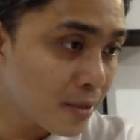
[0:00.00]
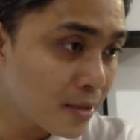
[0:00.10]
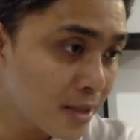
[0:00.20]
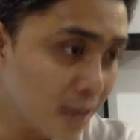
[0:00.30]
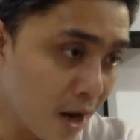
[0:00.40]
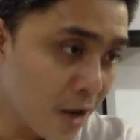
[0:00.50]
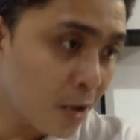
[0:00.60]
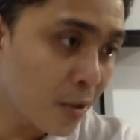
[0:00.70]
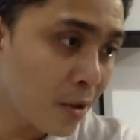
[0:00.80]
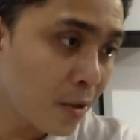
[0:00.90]

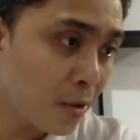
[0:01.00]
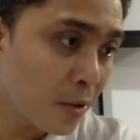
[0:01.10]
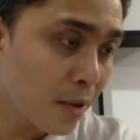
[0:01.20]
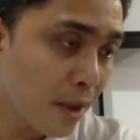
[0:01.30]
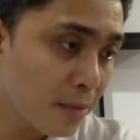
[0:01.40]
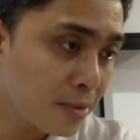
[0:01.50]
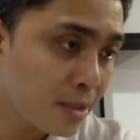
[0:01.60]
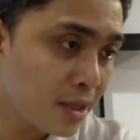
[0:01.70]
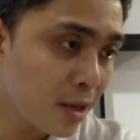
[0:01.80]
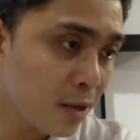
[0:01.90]
Cesario, hello.
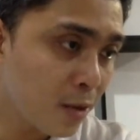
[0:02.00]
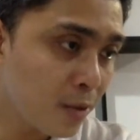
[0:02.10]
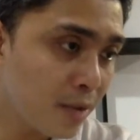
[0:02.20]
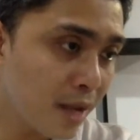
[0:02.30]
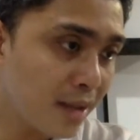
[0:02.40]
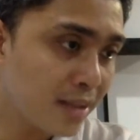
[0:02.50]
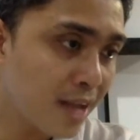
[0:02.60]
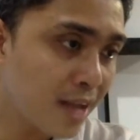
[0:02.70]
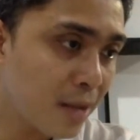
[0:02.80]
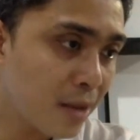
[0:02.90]
MC, hello. Dante,
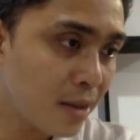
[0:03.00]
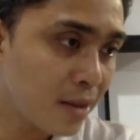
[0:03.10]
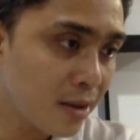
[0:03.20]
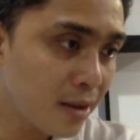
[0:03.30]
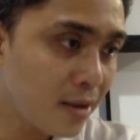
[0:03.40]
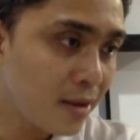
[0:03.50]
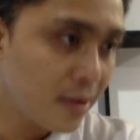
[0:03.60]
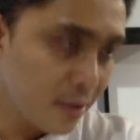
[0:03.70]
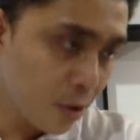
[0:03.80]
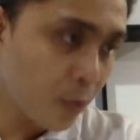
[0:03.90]
salamat.
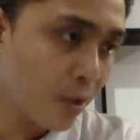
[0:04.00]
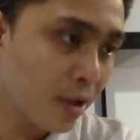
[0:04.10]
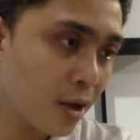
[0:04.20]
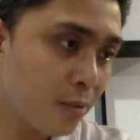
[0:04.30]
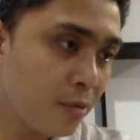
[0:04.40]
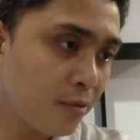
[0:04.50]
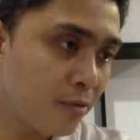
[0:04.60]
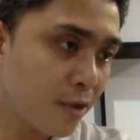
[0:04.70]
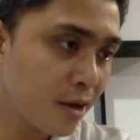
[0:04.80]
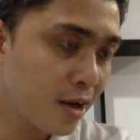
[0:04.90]
You're welcome. You've
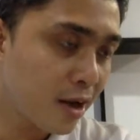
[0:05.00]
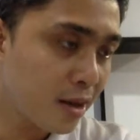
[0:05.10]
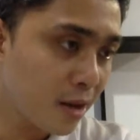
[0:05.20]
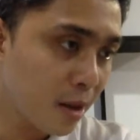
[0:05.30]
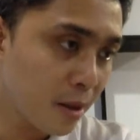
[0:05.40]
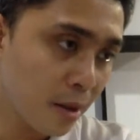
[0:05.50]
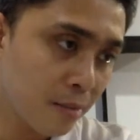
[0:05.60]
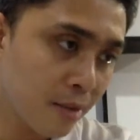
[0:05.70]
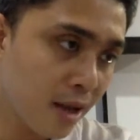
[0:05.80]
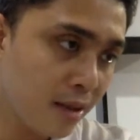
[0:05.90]
learned a lot. I'm
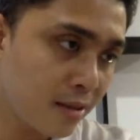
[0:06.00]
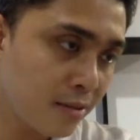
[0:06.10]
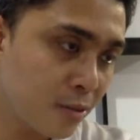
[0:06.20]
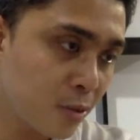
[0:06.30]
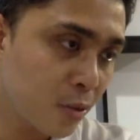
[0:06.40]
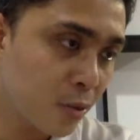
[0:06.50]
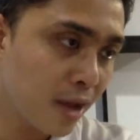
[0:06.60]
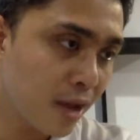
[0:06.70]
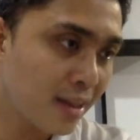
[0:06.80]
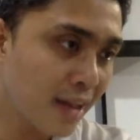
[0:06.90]
glad to know
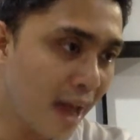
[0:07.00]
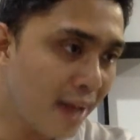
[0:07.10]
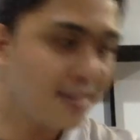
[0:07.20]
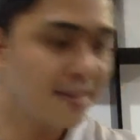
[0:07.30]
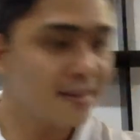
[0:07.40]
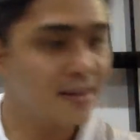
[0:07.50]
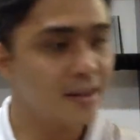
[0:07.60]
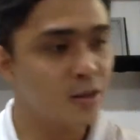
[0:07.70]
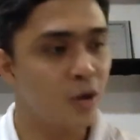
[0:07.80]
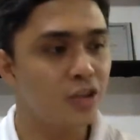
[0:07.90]
that. Lad
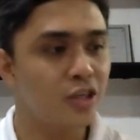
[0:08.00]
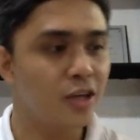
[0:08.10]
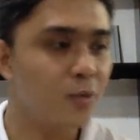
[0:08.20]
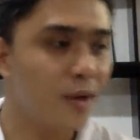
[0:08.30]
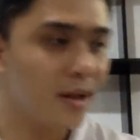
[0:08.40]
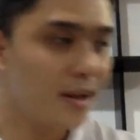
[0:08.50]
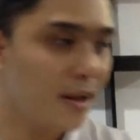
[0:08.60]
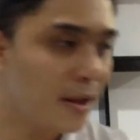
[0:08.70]
is watching as well.